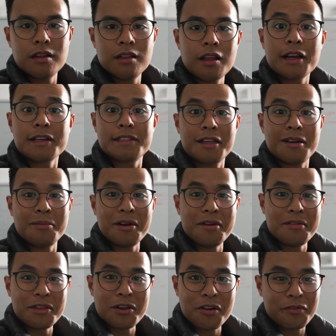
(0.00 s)
Like I said, I'm here
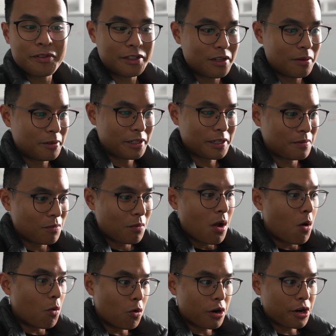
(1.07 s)
in the office, I'm just
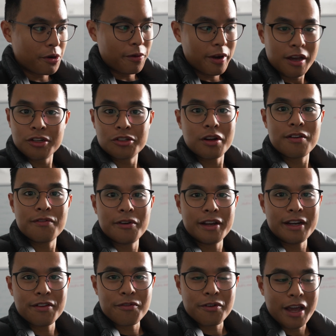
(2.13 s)
walking around trying to
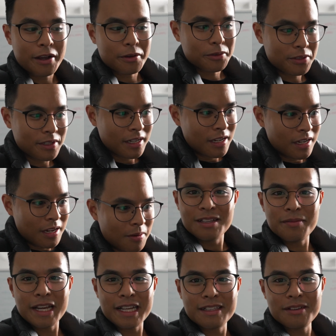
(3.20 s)
find different angles
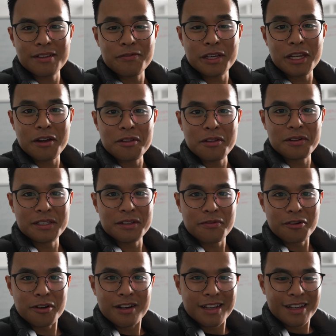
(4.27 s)
to make the video look
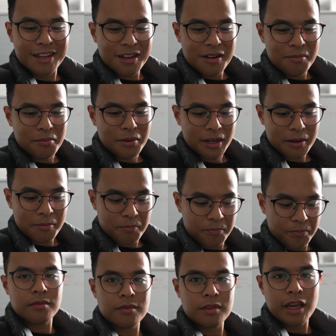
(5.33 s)
different. But
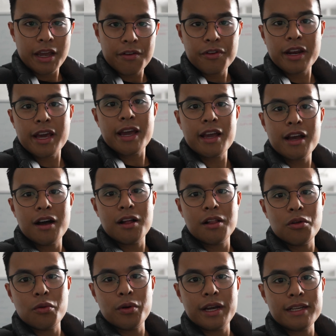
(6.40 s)
every day
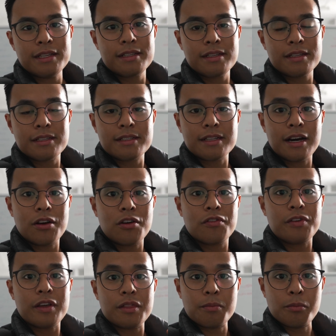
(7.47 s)
I'll always start
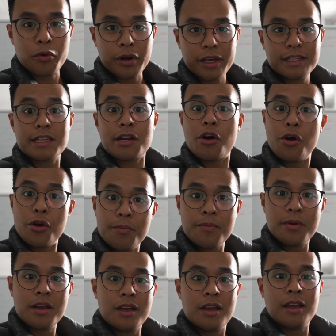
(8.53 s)
off in the mornings at
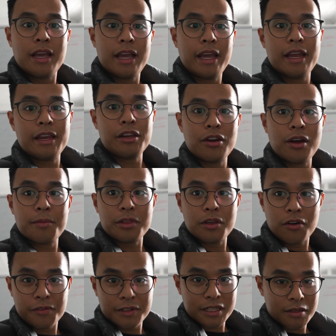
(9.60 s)
home, and you know, I'm in the
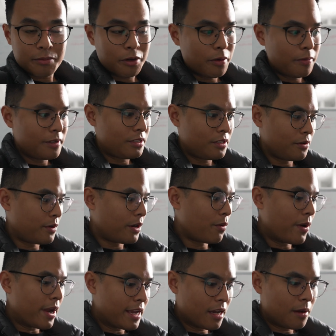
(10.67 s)
office at the moment, so when I
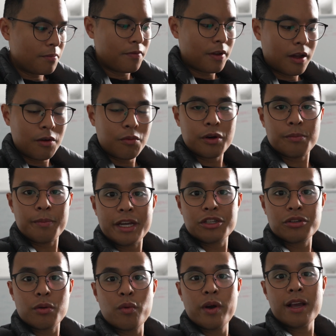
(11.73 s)
wake up, I want to make
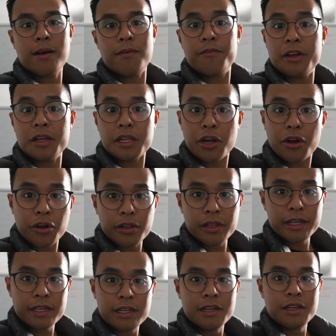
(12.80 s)
sure I wake up fairly
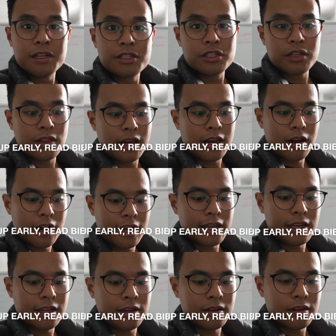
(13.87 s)
early so that I
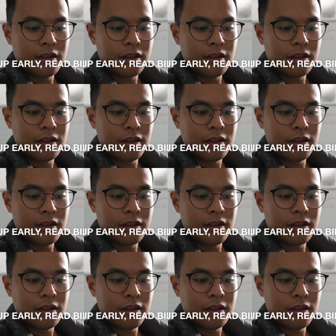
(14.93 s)
can